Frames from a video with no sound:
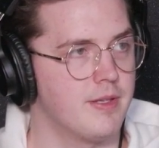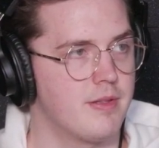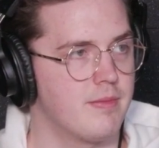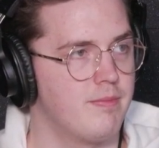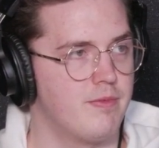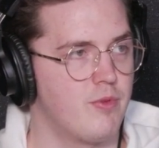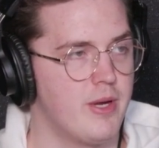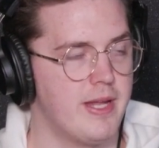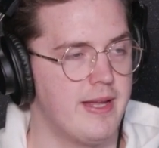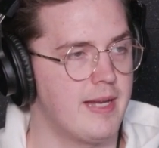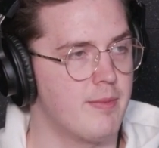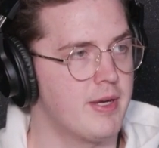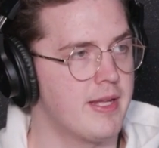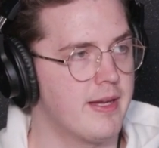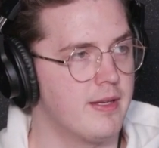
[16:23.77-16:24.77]
it's free.
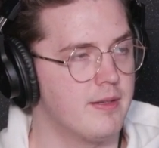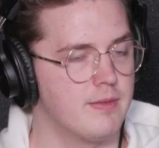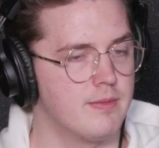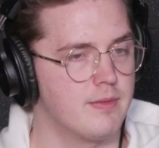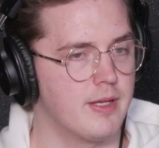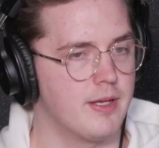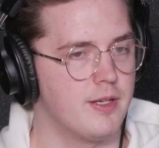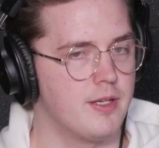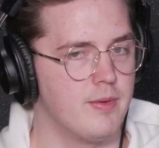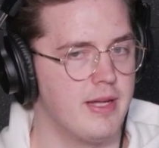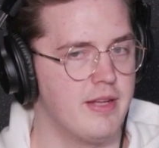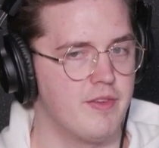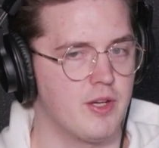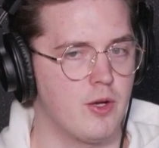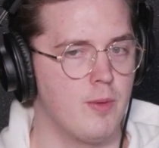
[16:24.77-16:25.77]
Anybody can do
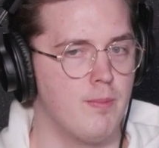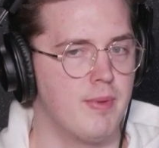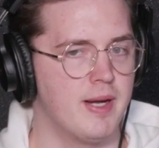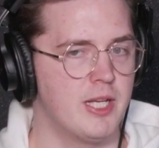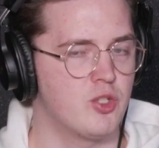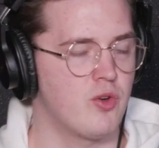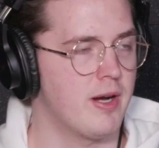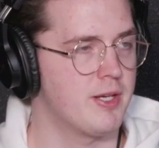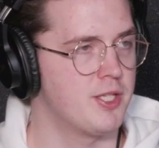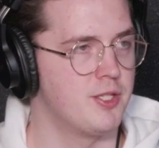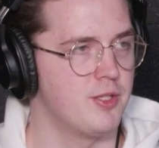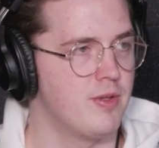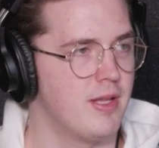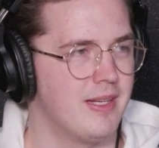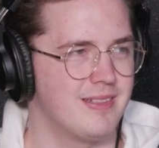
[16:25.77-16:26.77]
it. If a company tried to
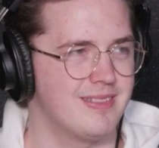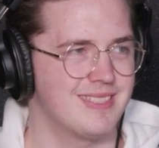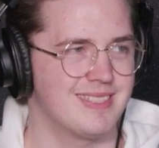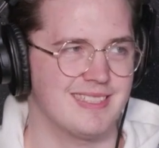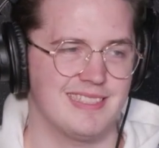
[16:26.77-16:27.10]
do that,